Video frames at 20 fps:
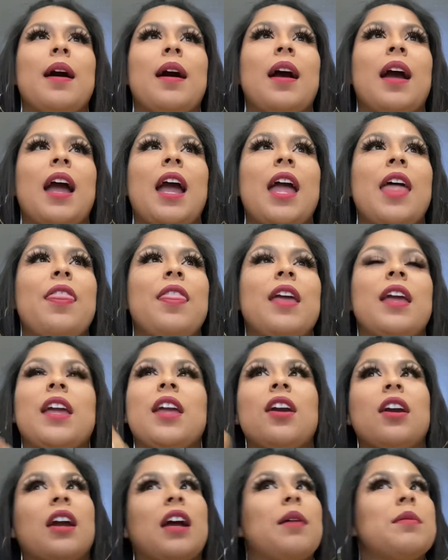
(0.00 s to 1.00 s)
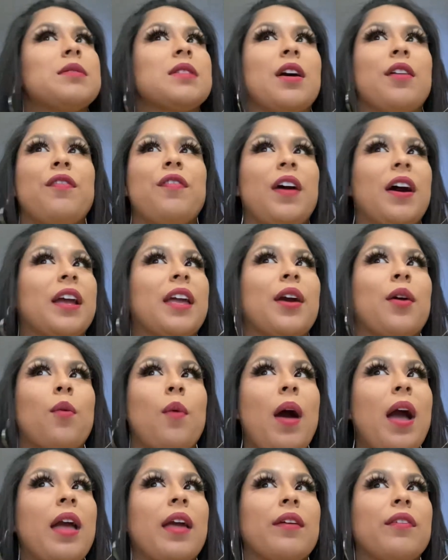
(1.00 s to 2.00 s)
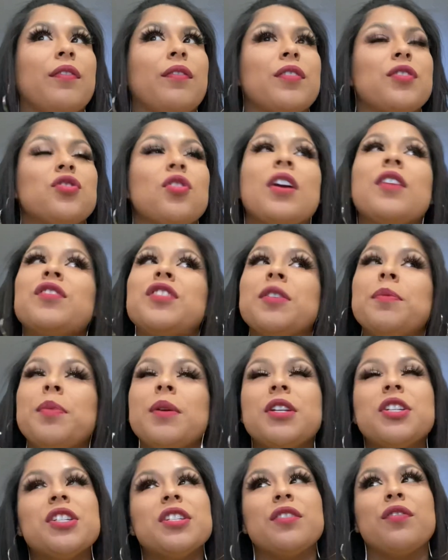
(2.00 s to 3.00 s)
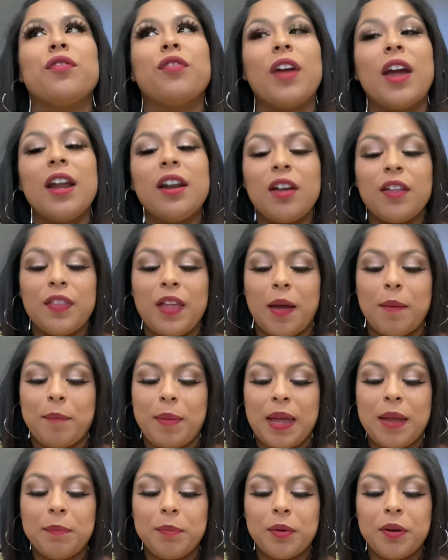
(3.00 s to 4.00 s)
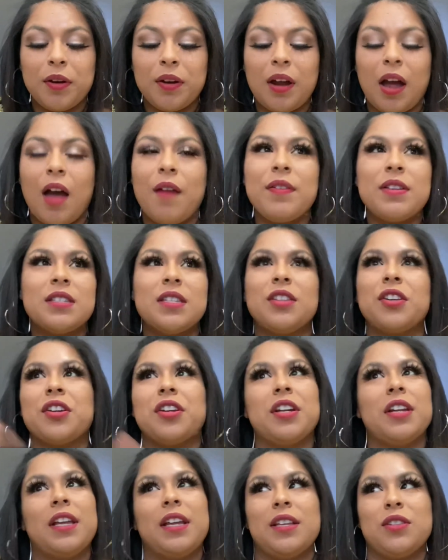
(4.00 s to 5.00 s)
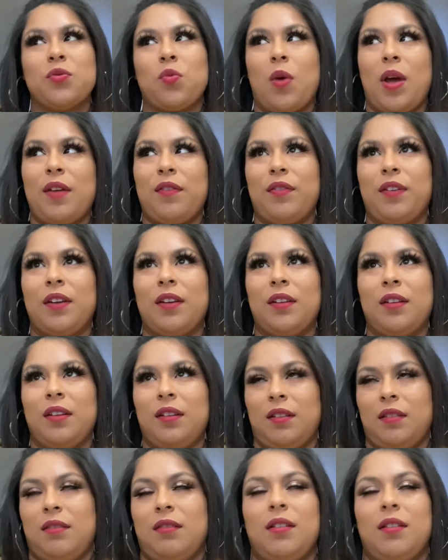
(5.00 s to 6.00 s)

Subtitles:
And then here comes a fucking wife. So if she put just friend on that paper, obviously they're gonna let his wife in, you know.